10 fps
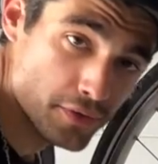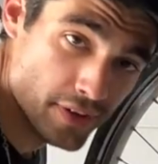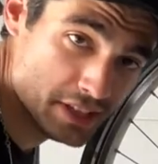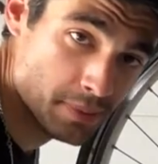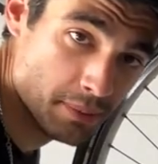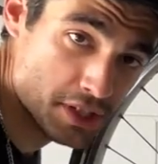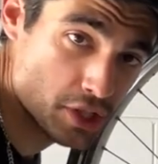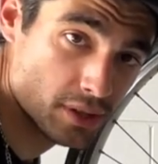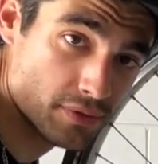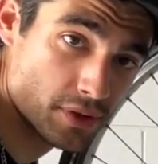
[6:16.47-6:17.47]
fact about my
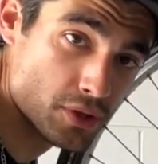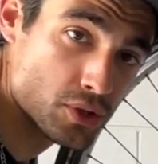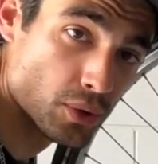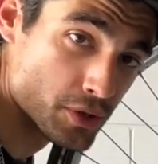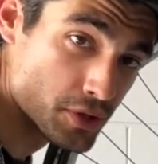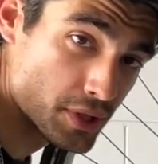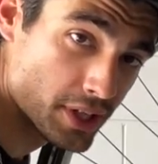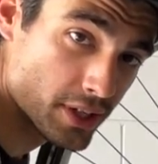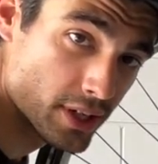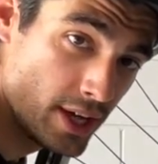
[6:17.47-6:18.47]
channel for those who are new
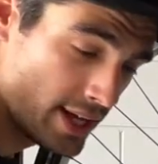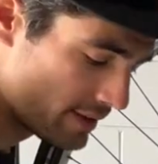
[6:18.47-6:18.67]
here,